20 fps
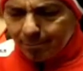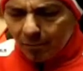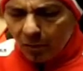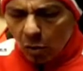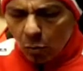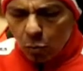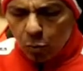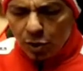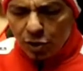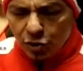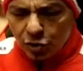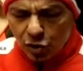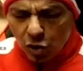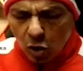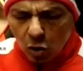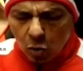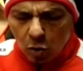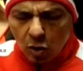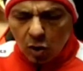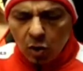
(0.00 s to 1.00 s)
we
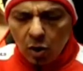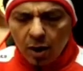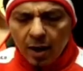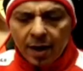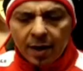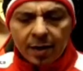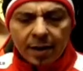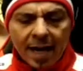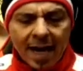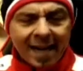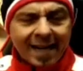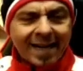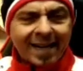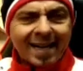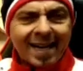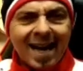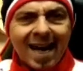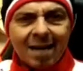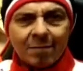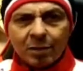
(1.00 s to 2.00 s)
saw
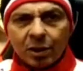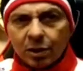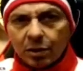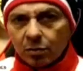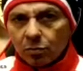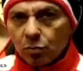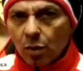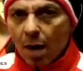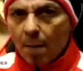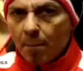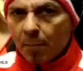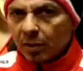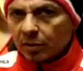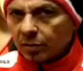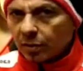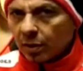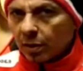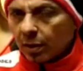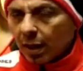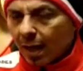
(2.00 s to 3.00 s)
Nakagami up on
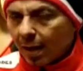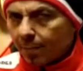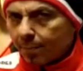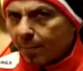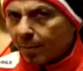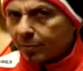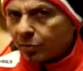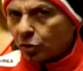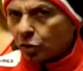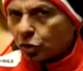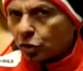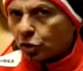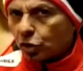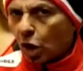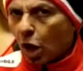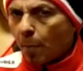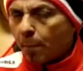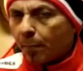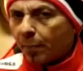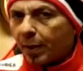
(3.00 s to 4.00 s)
the
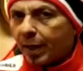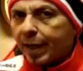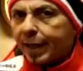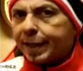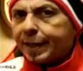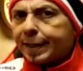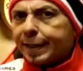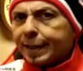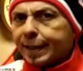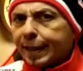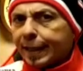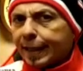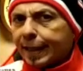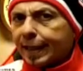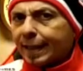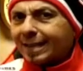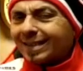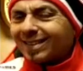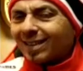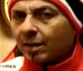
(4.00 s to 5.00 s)
top
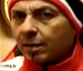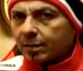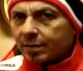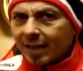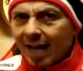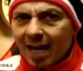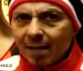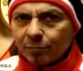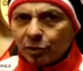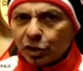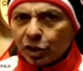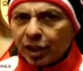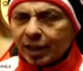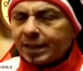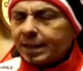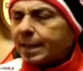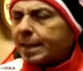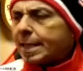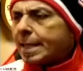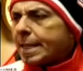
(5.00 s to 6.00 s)
the
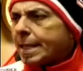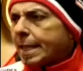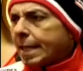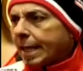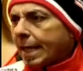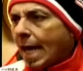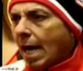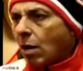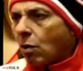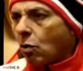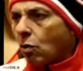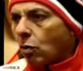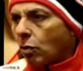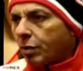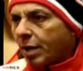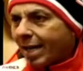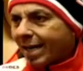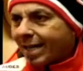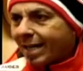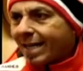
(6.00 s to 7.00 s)
timesheet. Now
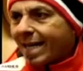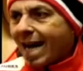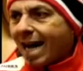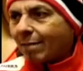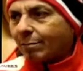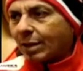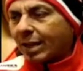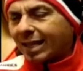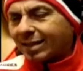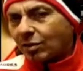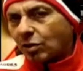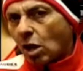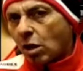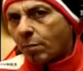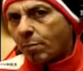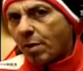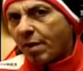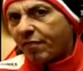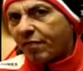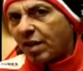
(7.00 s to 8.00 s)
Nakagami. Let's talk
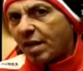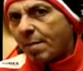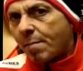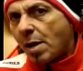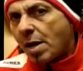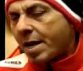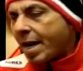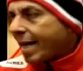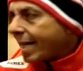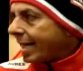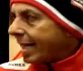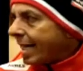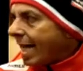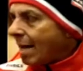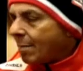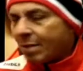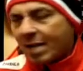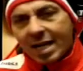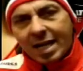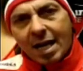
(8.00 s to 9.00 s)
briefly about
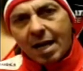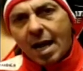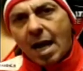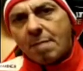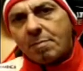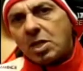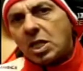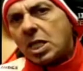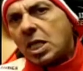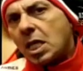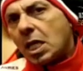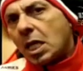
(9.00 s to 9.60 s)
Nakagami. Nakagami